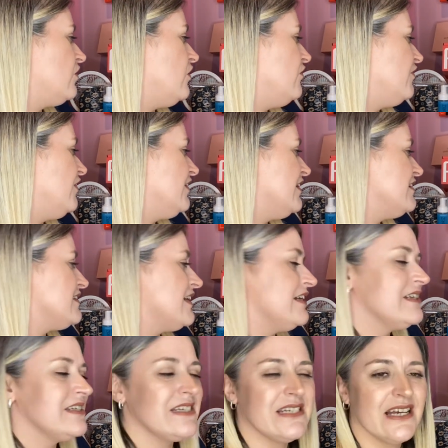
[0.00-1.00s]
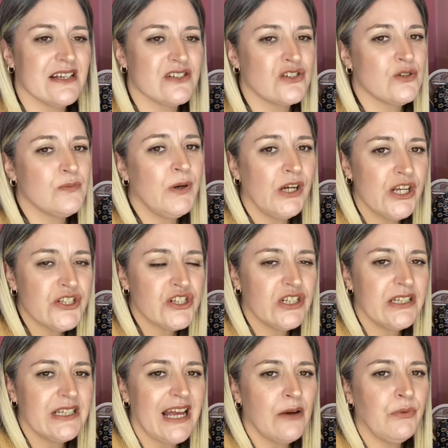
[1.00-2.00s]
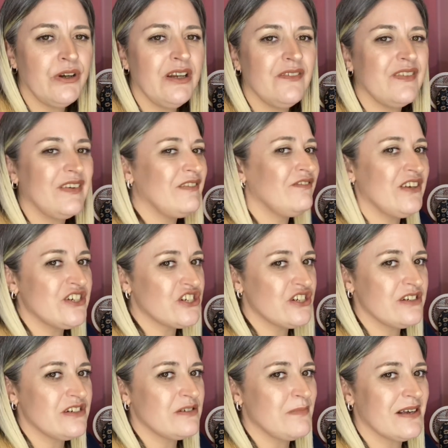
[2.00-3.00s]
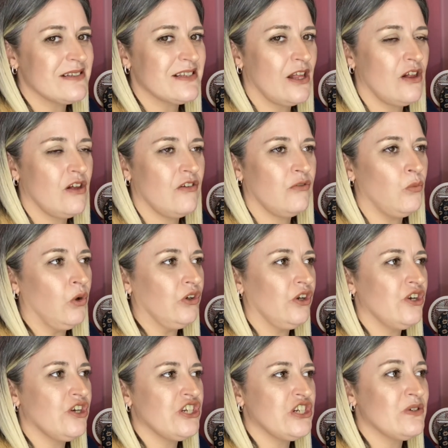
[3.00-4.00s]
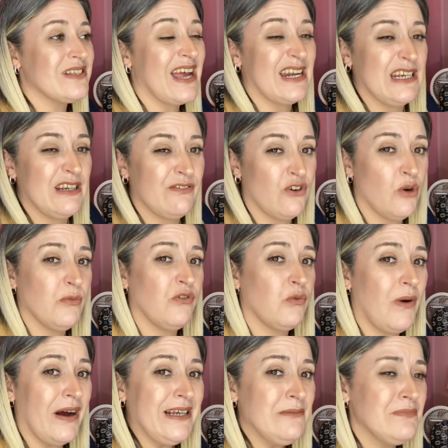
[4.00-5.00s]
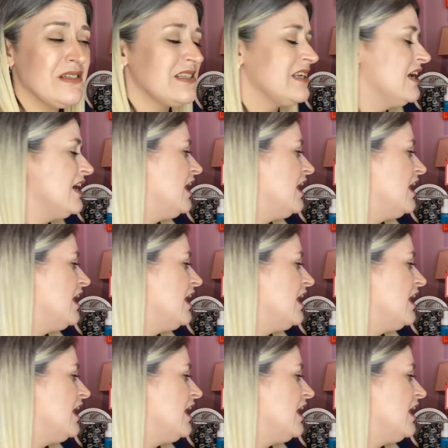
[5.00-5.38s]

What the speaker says: off at this end here. So personally, I wouldn't have envisioned myself wanting to use any form of wipes.